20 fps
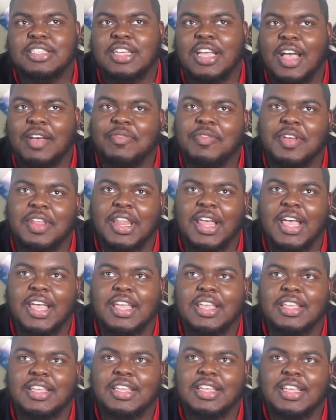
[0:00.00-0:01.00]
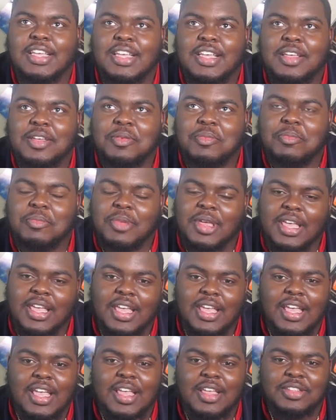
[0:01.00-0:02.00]
shit, I feel like,
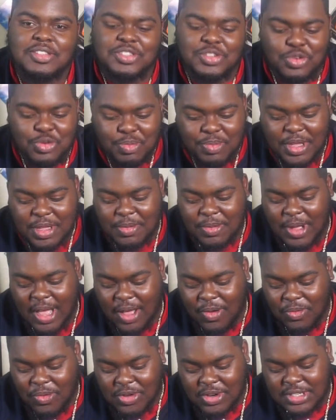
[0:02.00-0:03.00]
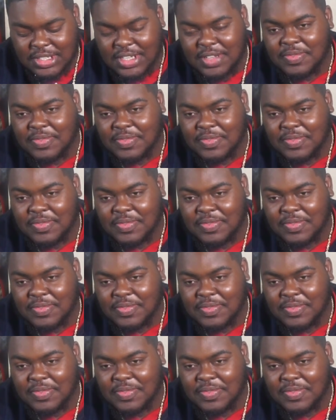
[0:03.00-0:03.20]
man, 2 people I want to see.